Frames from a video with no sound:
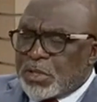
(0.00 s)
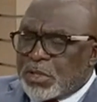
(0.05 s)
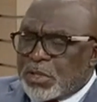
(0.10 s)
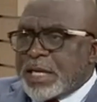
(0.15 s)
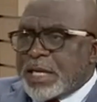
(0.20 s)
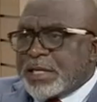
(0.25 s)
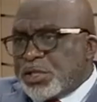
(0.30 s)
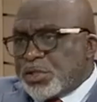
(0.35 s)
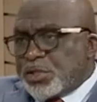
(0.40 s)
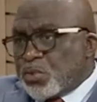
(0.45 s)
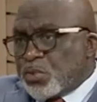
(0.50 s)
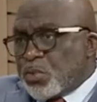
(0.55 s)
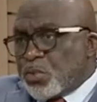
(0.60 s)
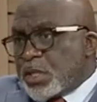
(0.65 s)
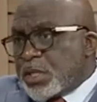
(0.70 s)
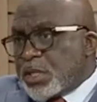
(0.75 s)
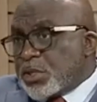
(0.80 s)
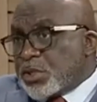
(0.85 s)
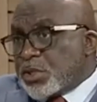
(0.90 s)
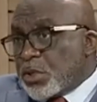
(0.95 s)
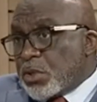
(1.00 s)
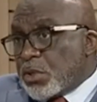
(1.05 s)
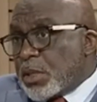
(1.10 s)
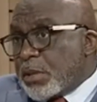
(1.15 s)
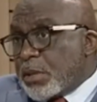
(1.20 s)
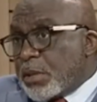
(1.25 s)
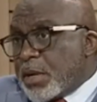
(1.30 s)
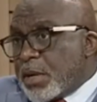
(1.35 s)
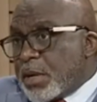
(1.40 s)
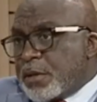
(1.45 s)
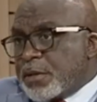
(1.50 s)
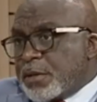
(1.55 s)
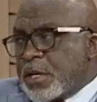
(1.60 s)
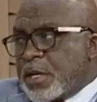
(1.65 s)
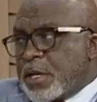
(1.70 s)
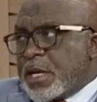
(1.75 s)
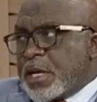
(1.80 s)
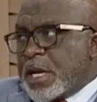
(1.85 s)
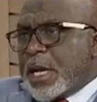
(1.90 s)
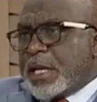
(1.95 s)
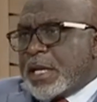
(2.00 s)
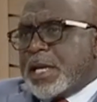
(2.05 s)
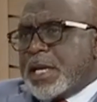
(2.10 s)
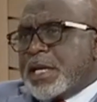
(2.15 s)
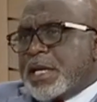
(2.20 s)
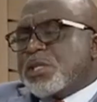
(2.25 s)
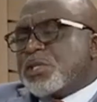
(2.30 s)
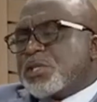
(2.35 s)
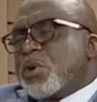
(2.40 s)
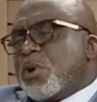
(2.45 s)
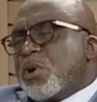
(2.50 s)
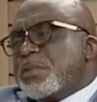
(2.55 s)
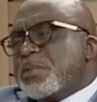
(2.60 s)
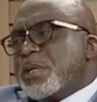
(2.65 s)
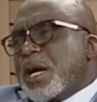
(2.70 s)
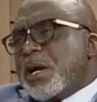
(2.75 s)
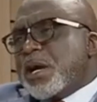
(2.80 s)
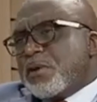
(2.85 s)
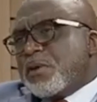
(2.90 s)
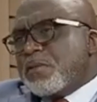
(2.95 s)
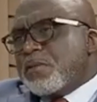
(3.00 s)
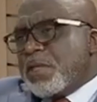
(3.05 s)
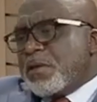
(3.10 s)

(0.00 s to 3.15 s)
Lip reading: That is what it's all about. And that is coming out of the